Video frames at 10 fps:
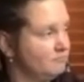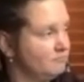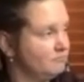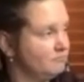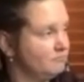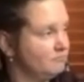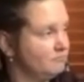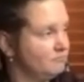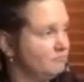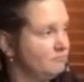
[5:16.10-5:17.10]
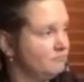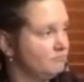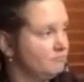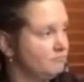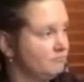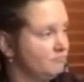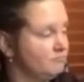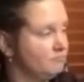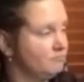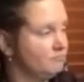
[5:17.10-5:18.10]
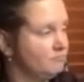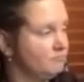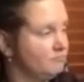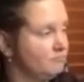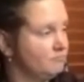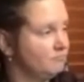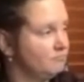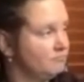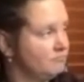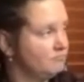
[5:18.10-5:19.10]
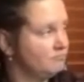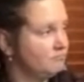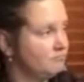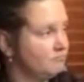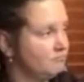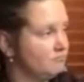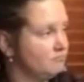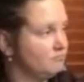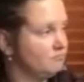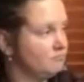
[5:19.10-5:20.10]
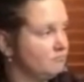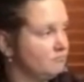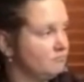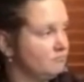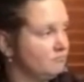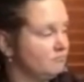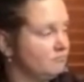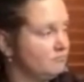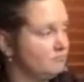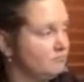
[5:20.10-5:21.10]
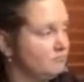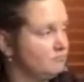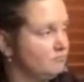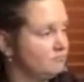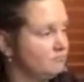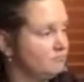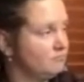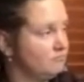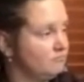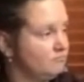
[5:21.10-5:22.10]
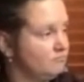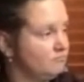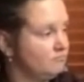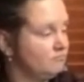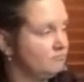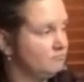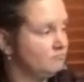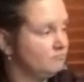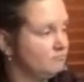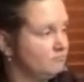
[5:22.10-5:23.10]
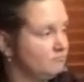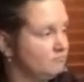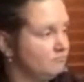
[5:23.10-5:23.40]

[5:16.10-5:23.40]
This person isn't speaking.